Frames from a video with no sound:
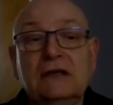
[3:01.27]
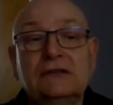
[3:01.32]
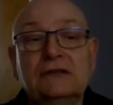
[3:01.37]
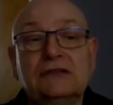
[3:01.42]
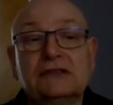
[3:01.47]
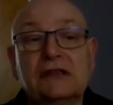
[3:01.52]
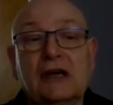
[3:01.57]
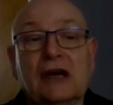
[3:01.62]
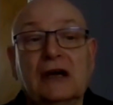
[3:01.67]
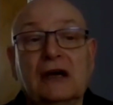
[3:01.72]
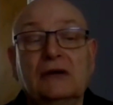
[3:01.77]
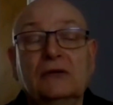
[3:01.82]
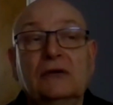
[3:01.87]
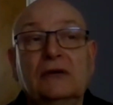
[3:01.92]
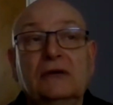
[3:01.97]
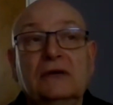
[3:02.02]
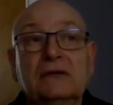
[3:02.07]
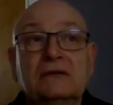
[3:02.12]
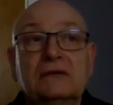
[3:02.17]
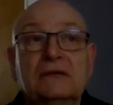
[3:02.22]

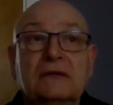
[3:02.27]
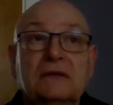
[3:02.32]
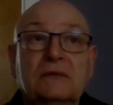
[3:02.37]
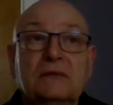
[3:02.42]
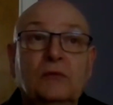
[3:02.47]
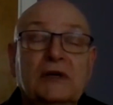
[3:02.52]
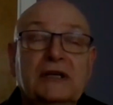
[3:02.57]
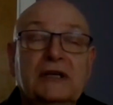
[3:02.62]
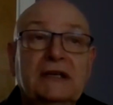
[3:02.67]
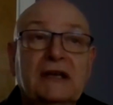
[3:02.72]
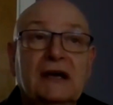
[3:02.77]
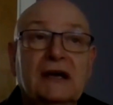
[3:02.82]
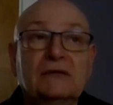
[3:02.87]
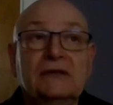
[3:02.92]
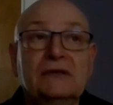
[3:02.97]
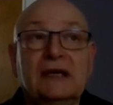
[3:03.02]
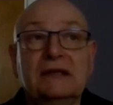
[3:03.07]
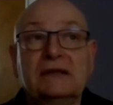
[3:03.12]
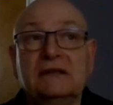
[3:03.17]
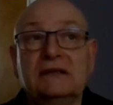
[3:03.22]
So we know
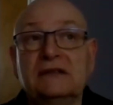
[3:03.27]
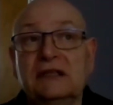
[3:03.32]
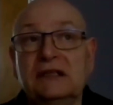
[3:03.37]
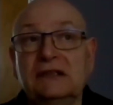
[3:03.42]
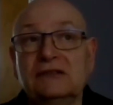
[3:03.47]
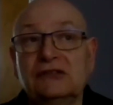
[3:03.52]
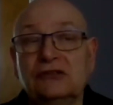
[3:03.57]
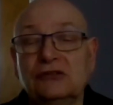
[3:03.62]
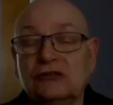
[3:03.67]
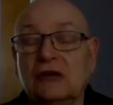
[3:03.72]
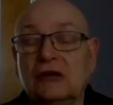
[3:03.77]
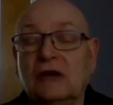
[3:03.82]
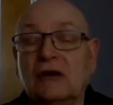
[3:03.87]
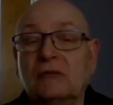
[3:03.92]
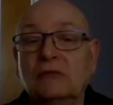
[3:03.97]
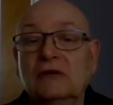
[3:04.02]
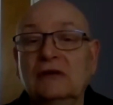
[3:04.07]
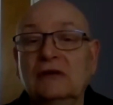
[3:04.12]
then that things just aren't